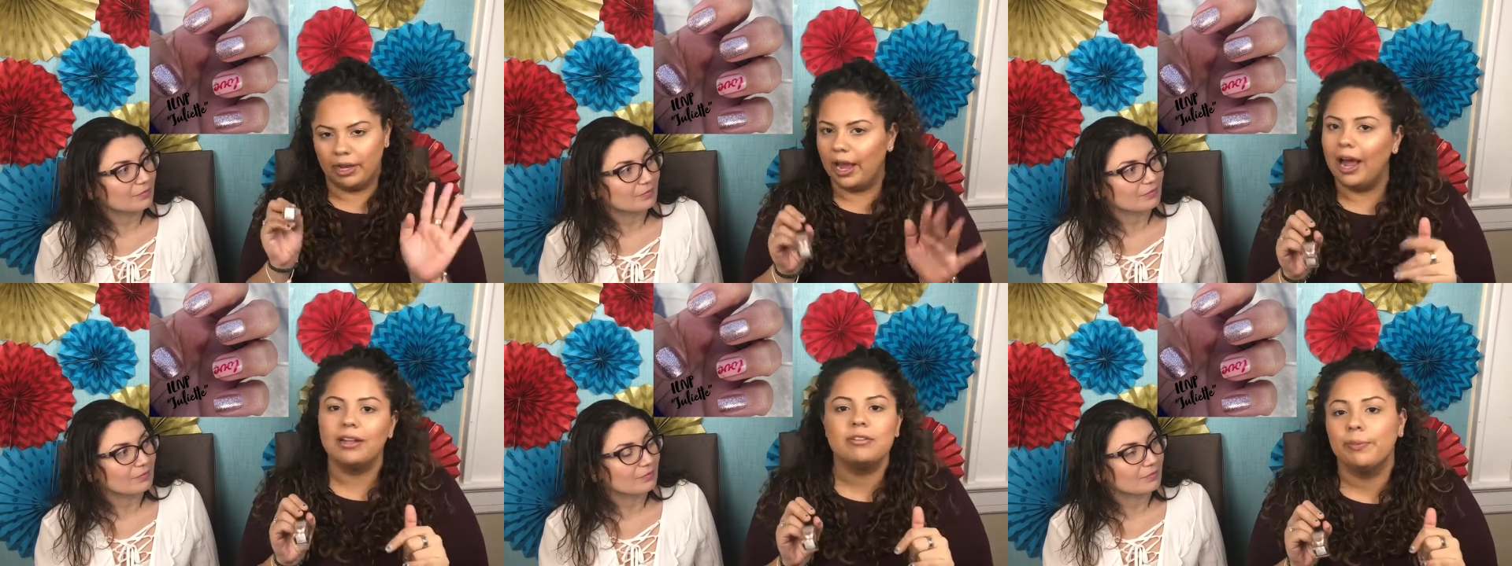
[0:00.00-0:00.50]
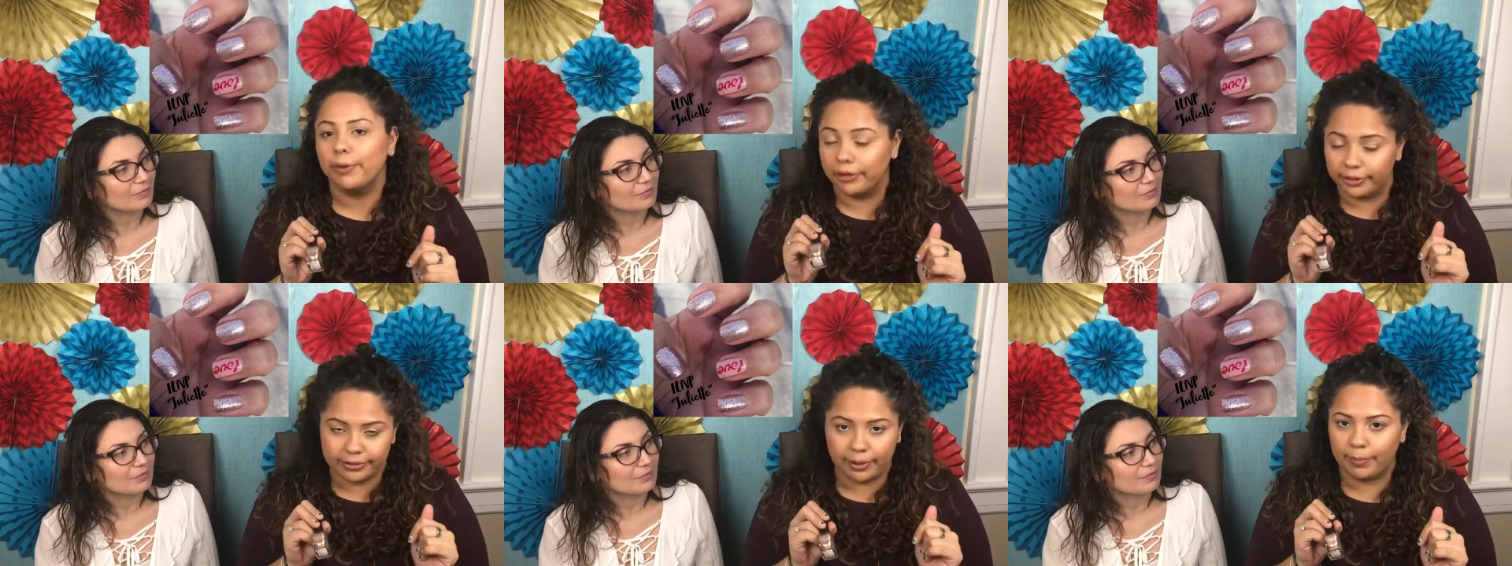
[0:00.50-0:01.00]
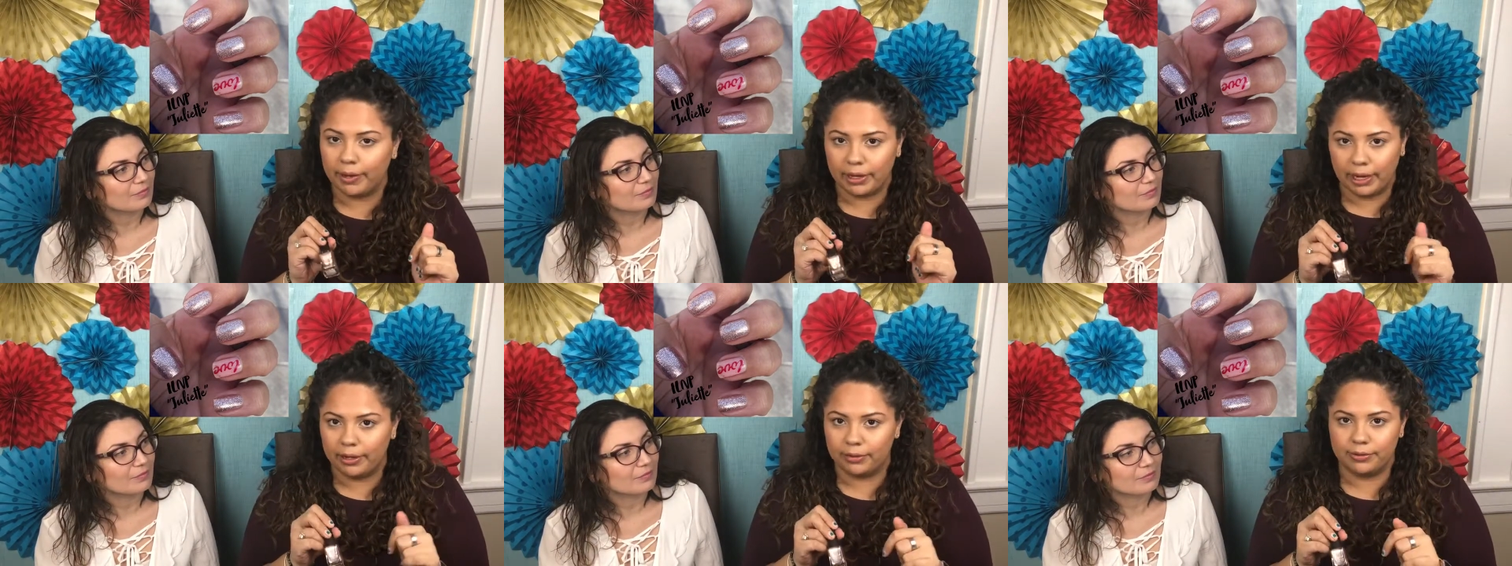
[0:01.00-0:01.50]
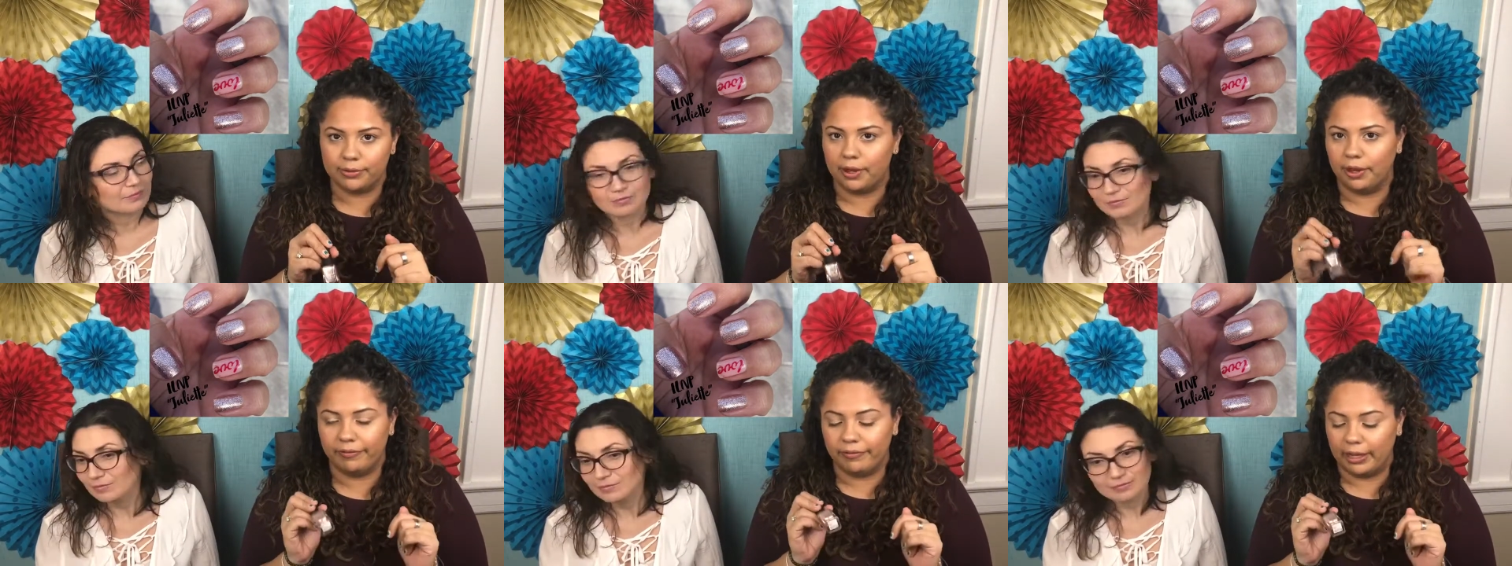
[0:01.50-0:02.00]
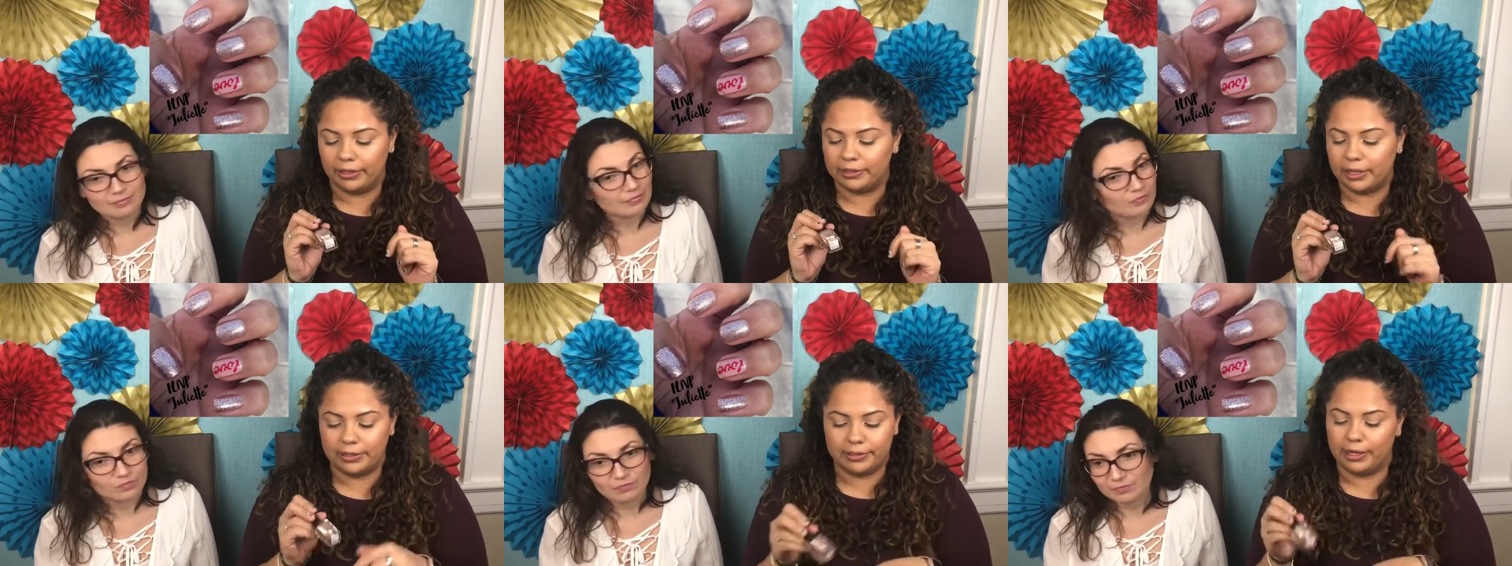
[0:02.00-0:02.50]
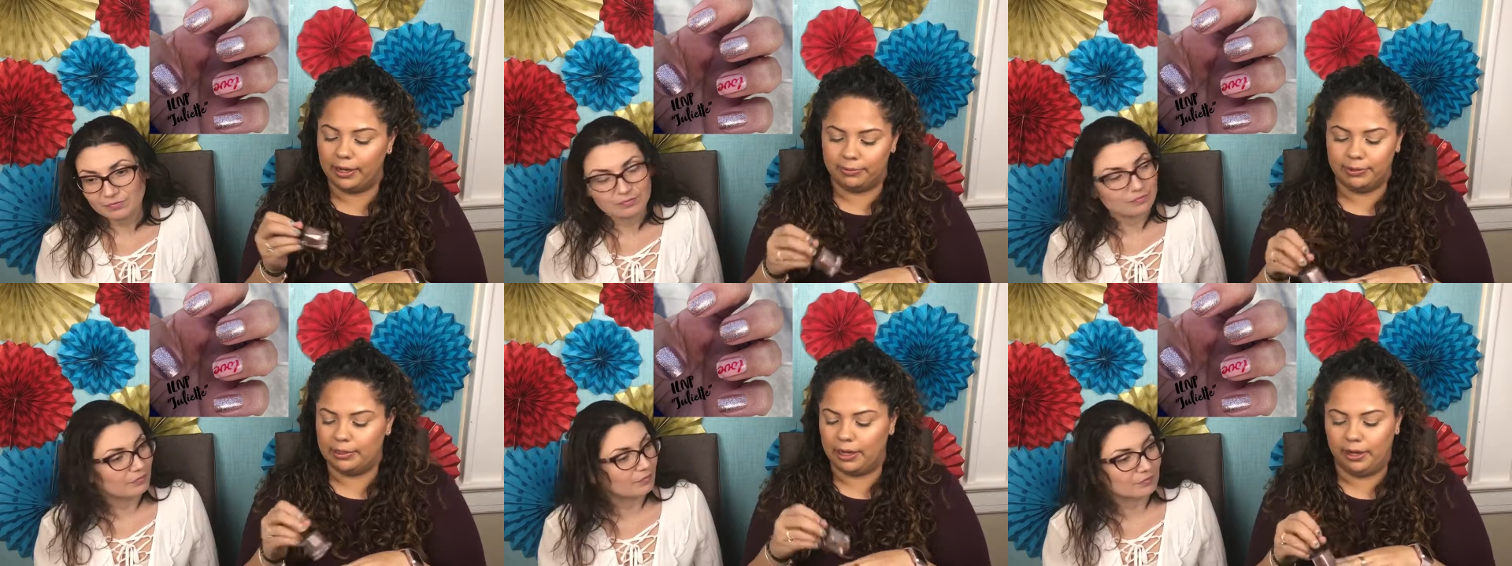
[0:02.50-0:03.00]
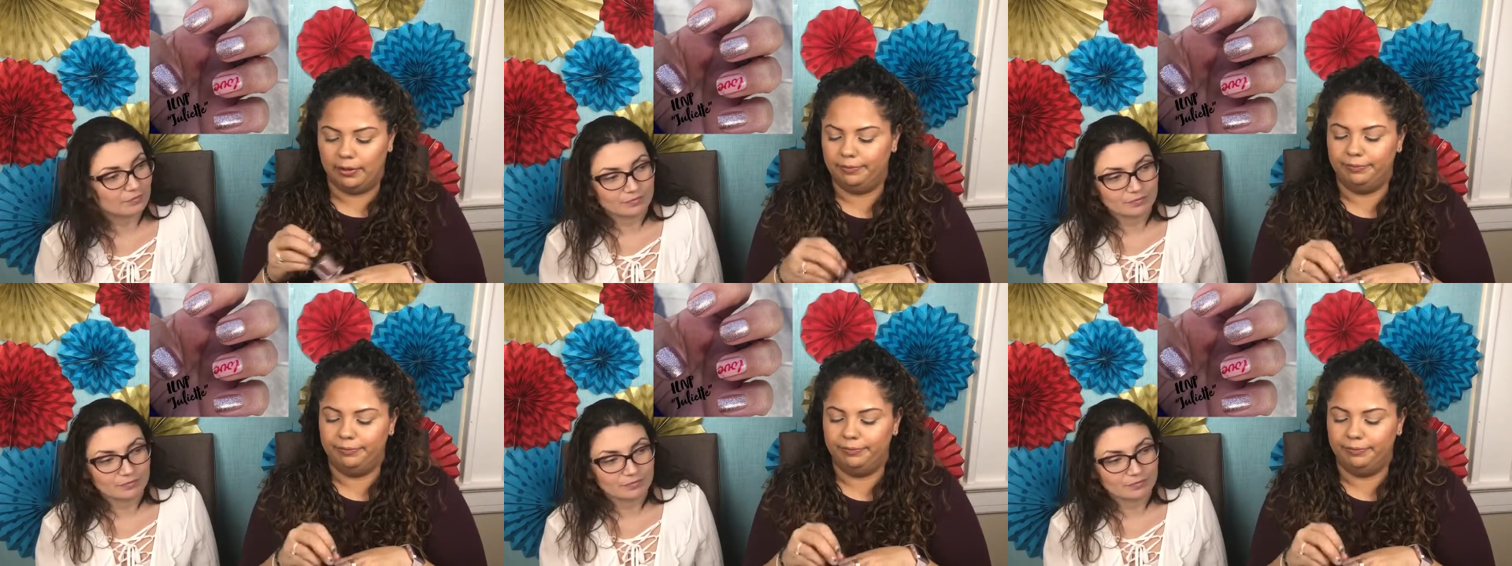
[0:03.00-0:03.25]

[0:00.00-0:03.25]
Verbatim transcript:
Speaker 1: I had to put this on my nails on Valentine's Day. I was like,